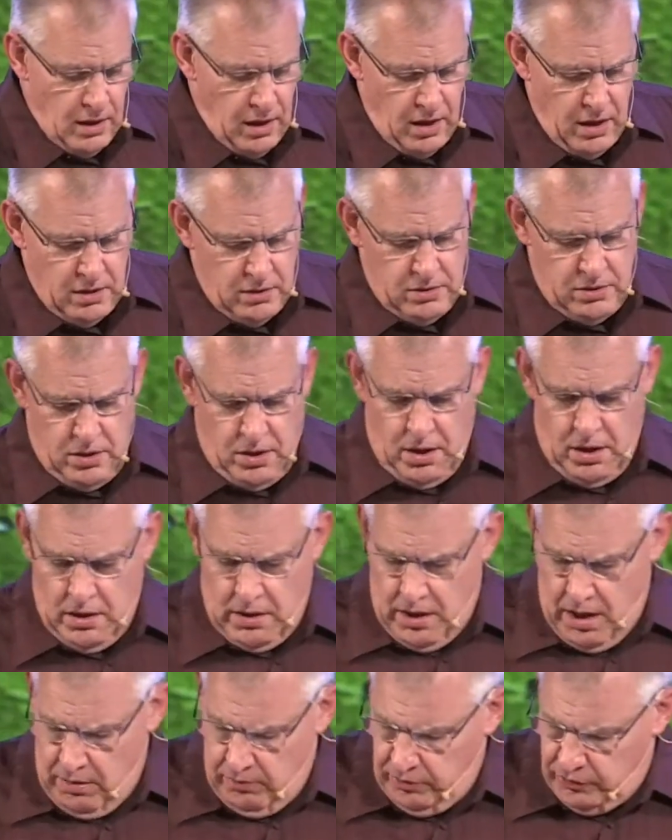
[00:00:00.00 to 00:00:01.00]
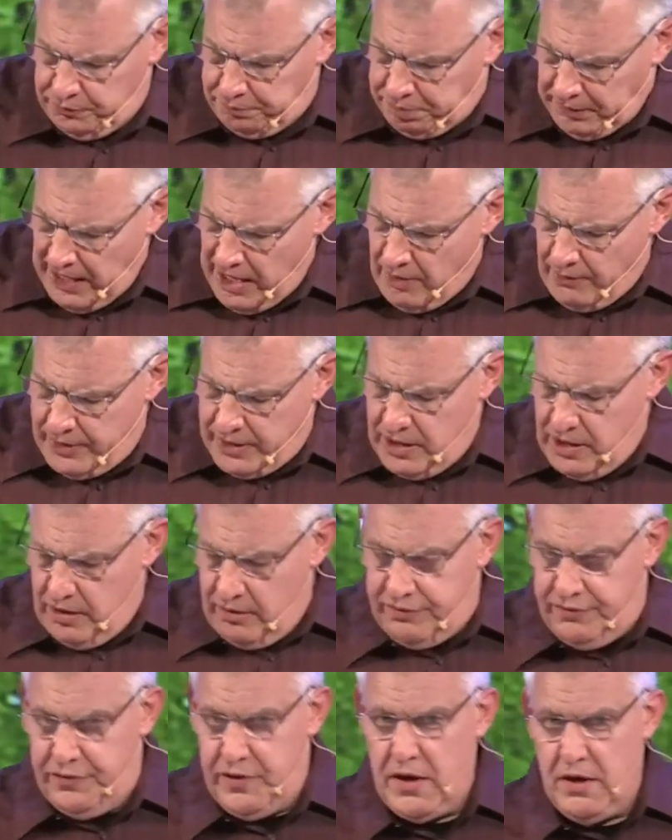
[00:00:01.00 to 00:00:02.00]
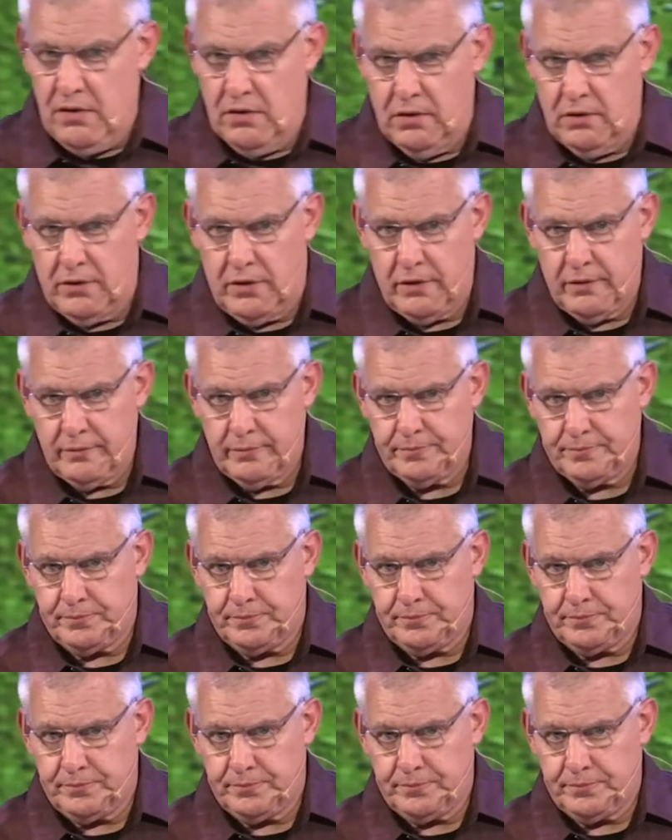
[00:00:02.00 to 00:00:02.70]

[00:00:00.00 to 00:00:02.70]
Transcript: and I was plowing in a field.